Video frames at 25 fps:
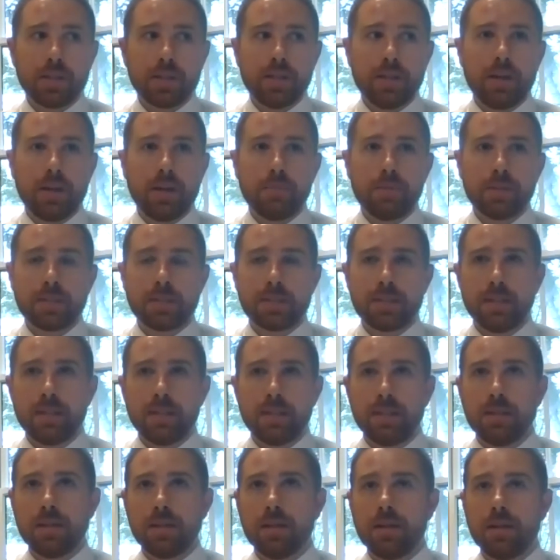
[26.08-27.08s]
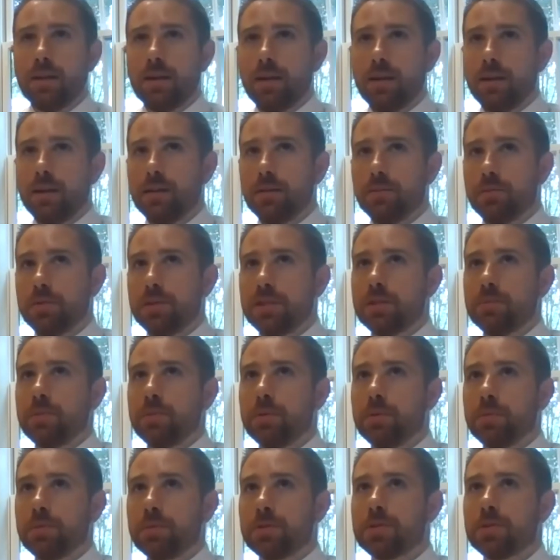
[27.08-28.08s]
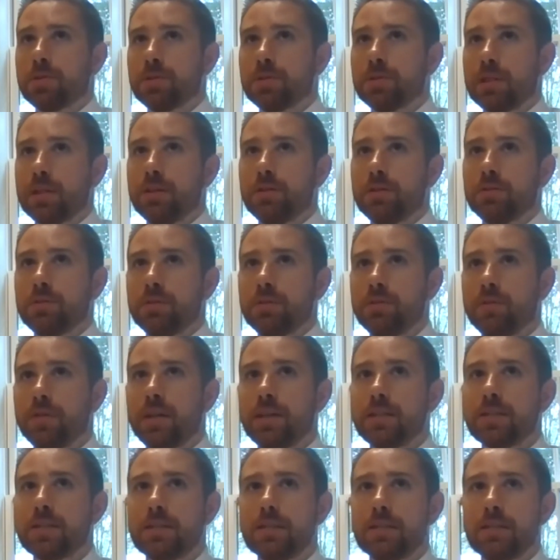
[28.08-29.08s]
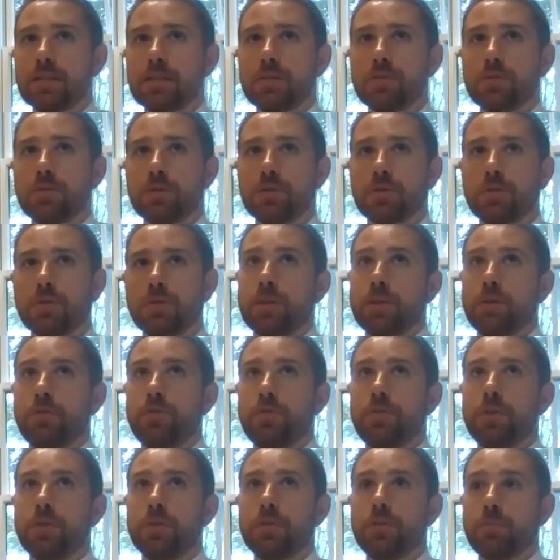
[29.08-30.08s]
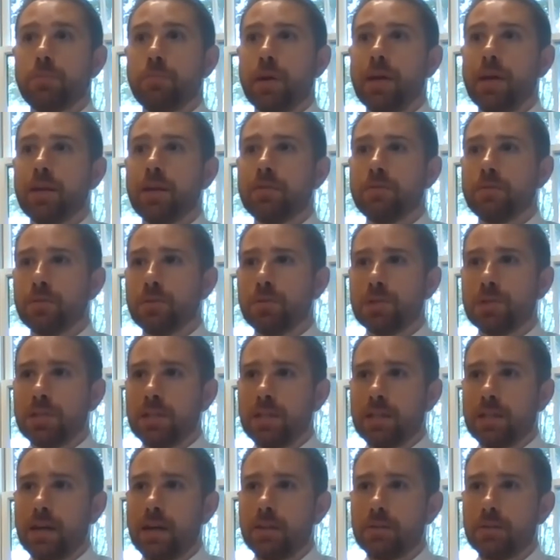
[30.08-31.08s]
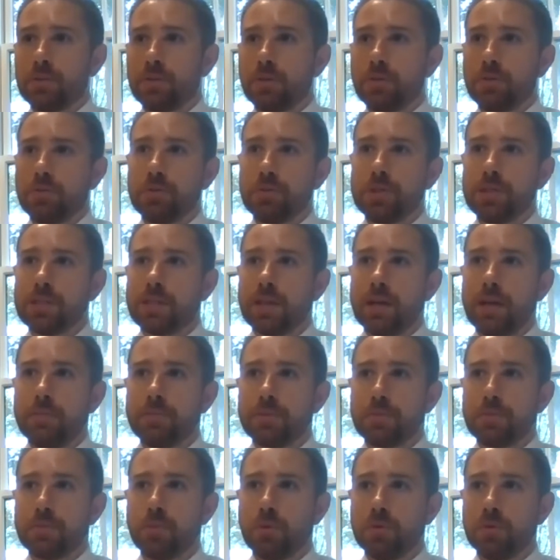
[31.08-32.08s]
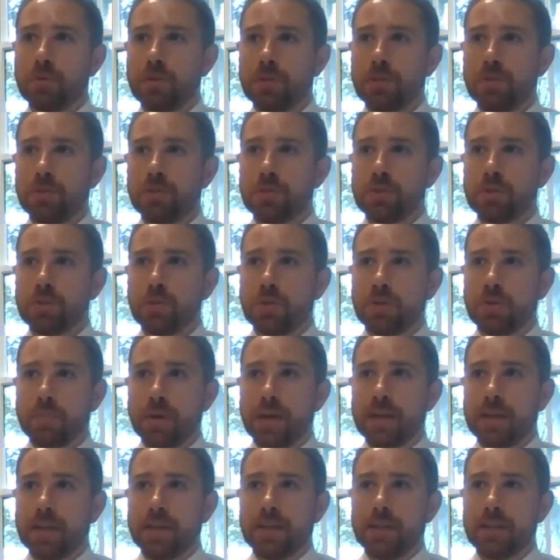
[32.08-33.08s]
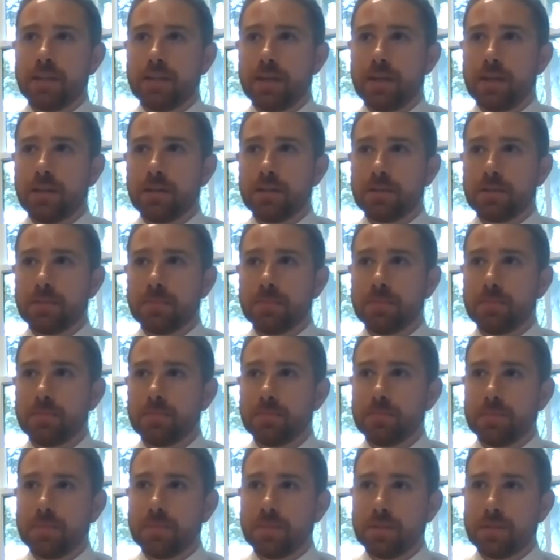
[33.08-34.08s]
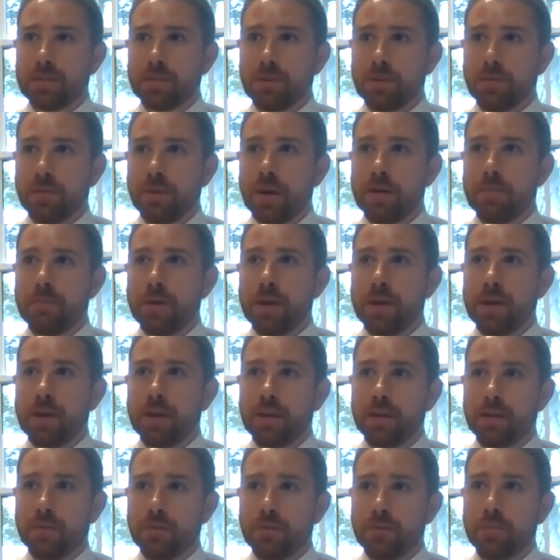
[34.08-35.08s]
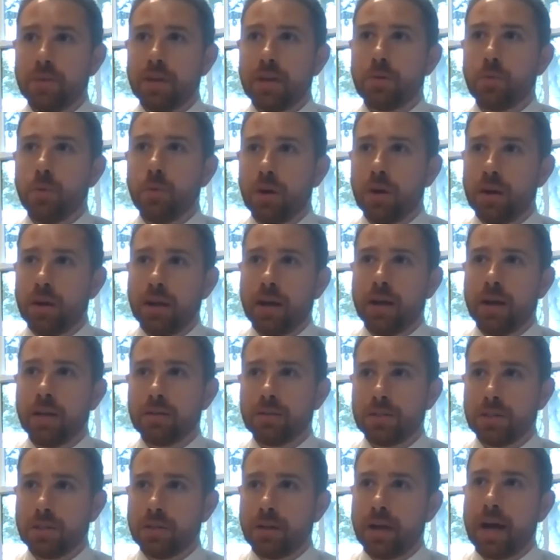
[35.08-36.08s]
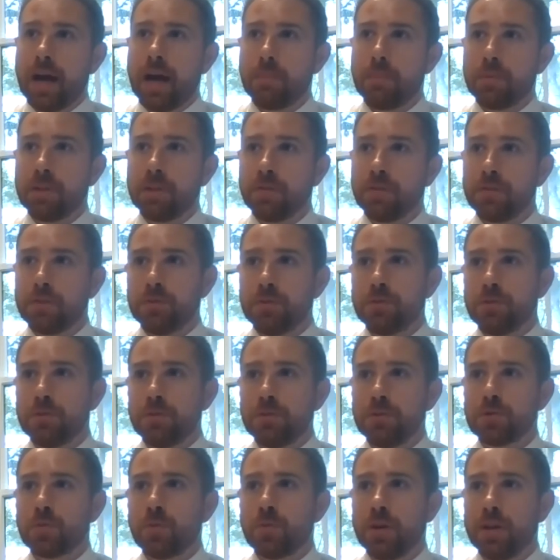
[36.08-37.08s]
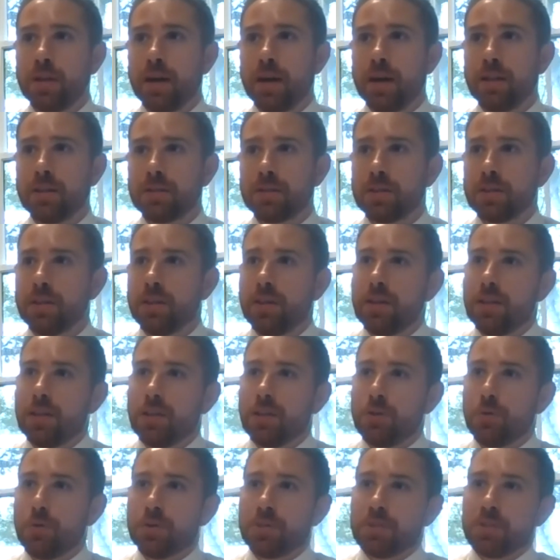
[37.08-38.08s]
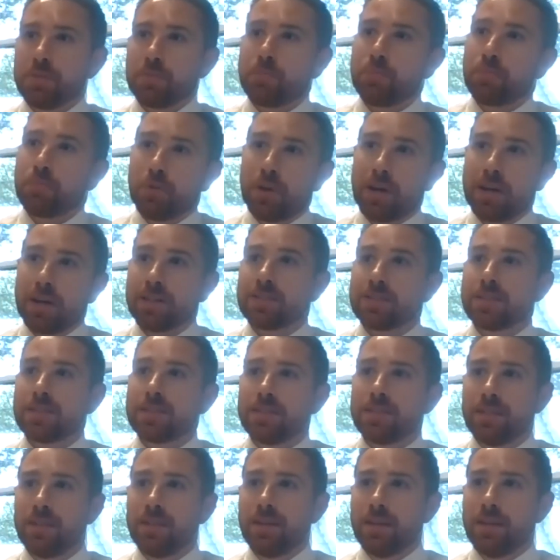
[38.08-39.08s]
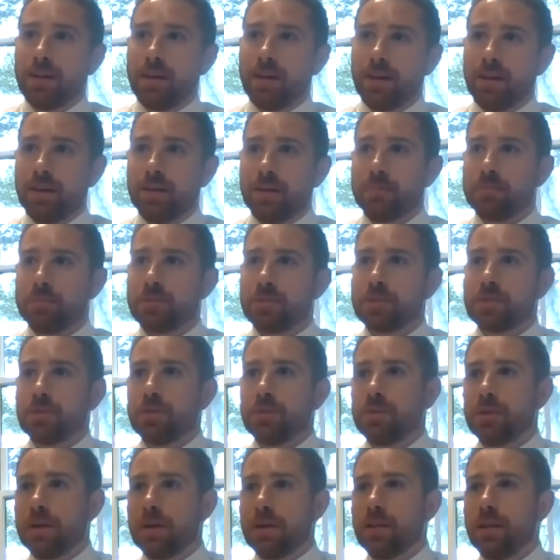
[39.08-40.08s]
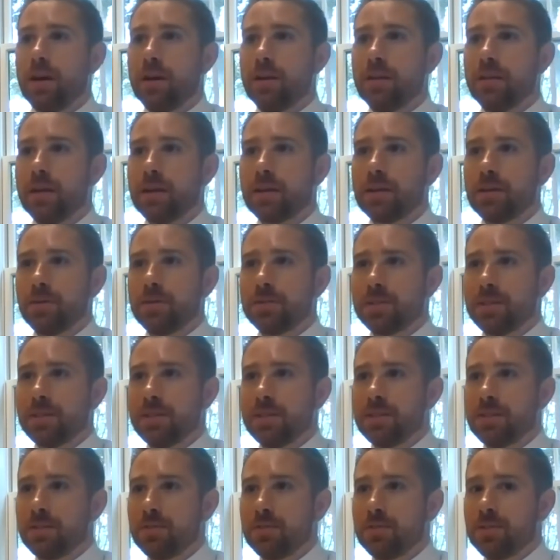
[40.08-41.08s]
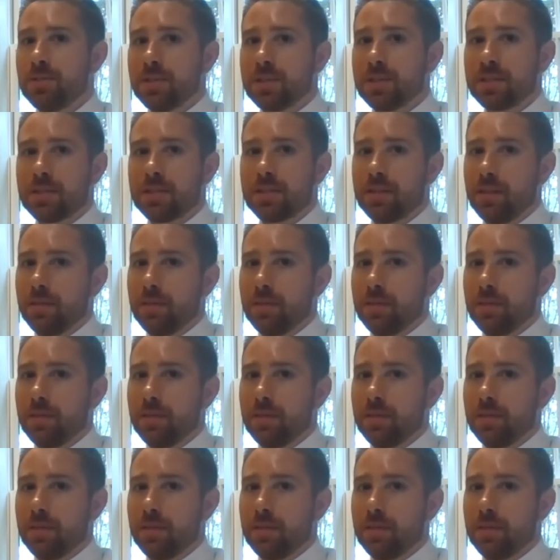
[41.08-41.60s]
economics and and the reason people are so scared to invest is you are you feel the pain of losing a dollar three times more than you enjoy making a dollar. So if I make if you make one dollar, you're happy. If you lose one dollar, you are depressed. Um, so a lot of that goes into just